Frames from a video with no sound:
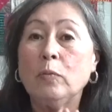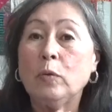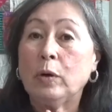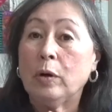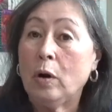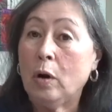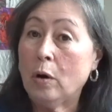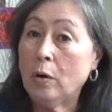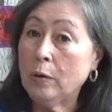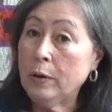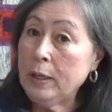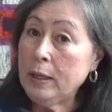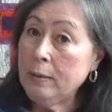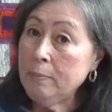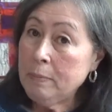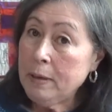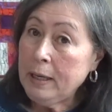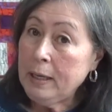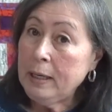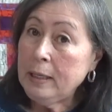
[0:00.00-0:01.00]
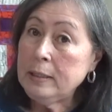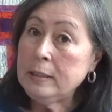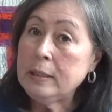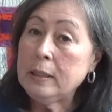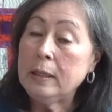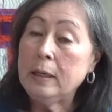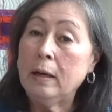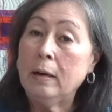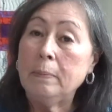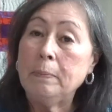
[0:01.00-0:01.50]
were already made
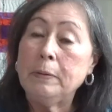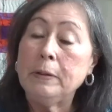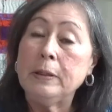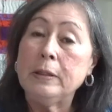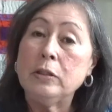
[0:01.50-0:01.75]
up